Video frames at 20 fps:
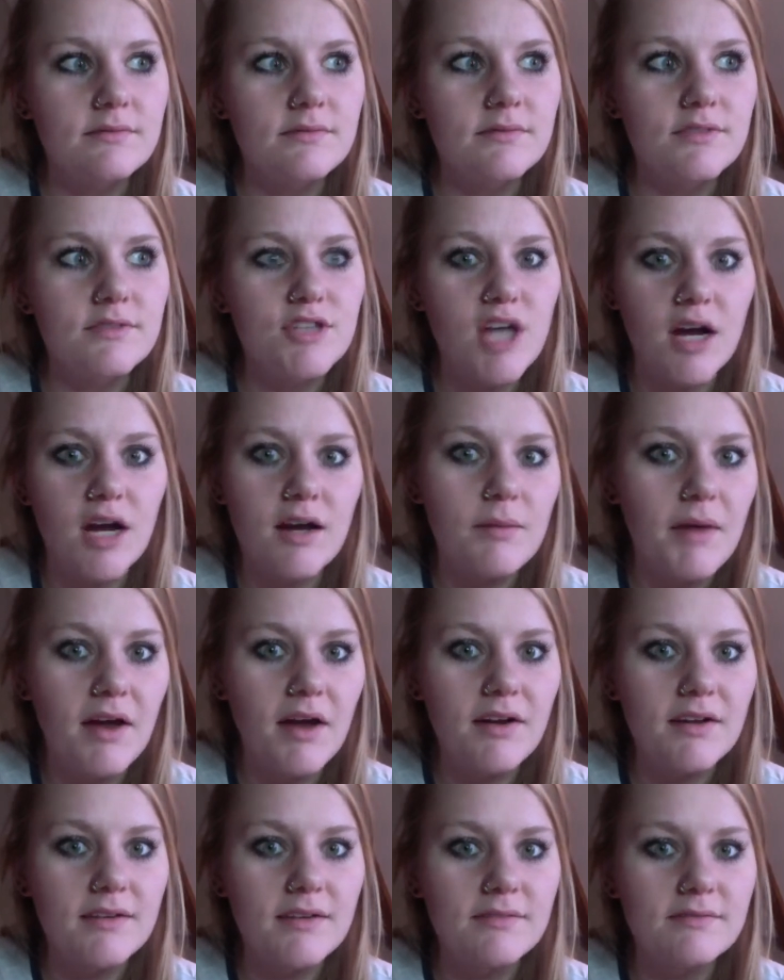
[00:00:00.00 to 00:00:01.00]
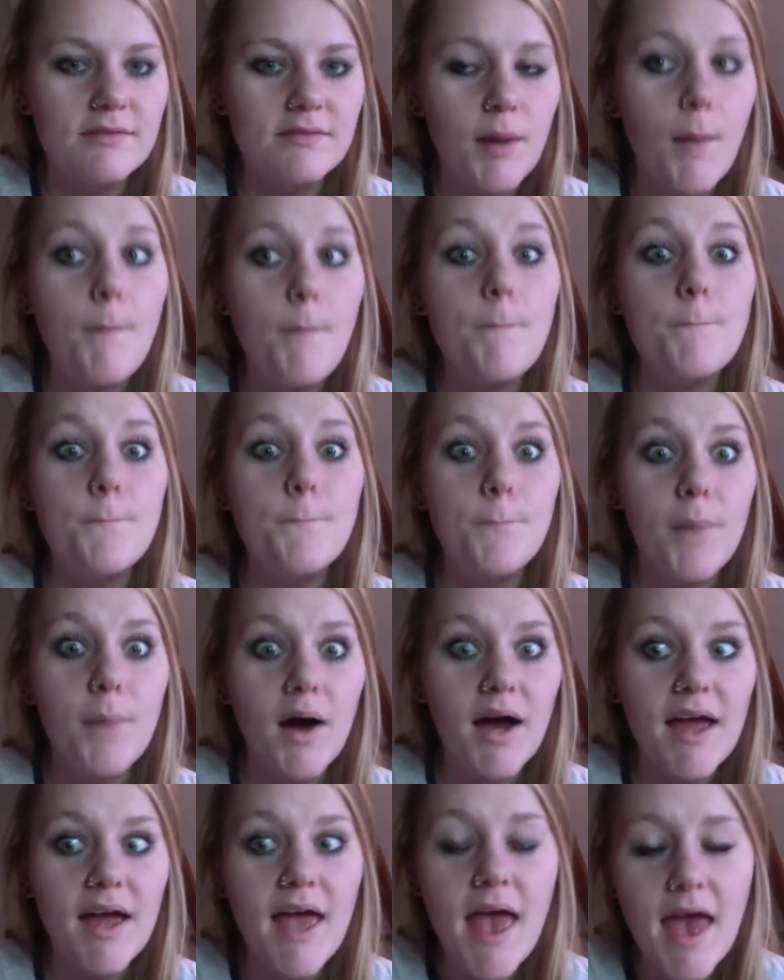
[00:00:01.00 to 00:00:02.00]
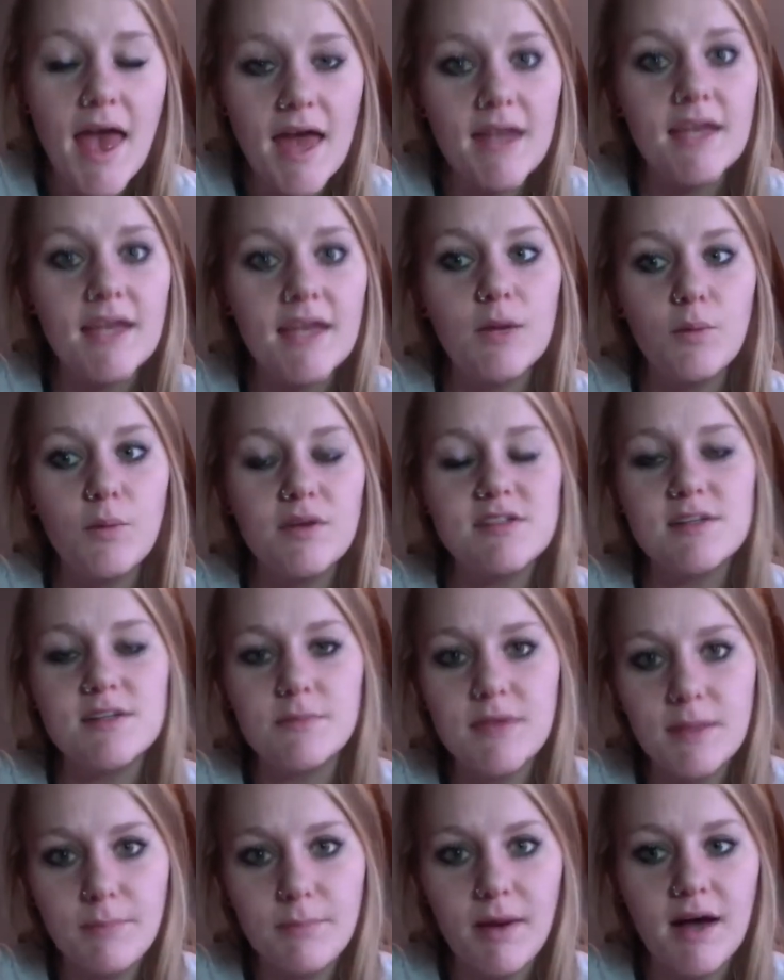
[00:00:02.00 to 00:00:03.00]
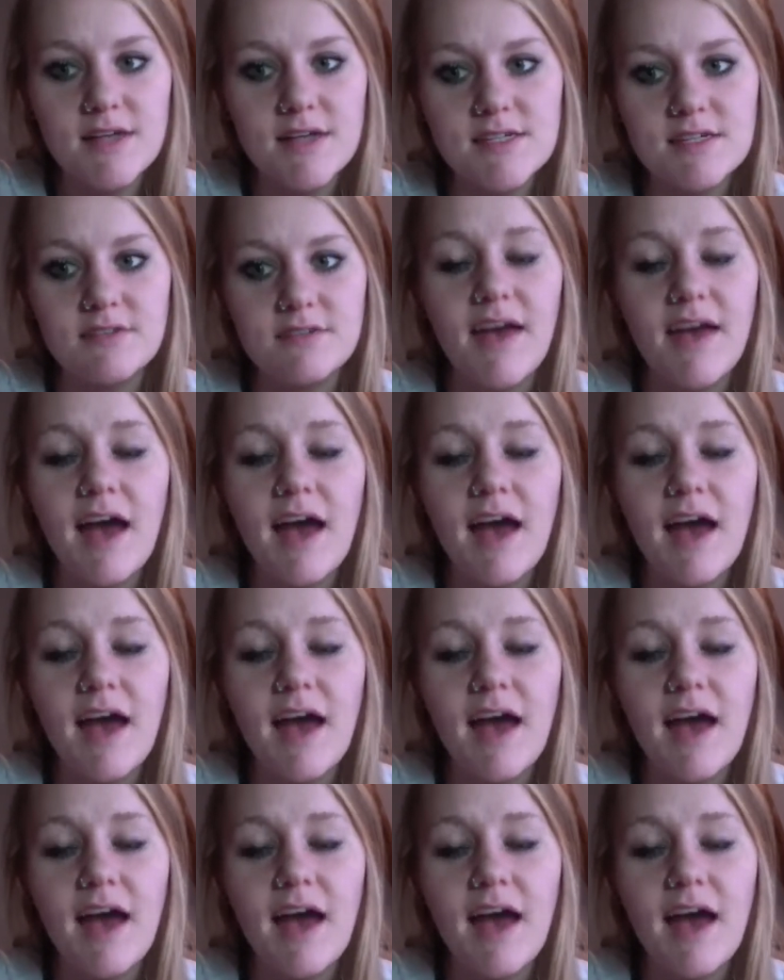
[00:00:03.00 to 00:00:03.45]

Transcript: talk about it. But end it with something positive.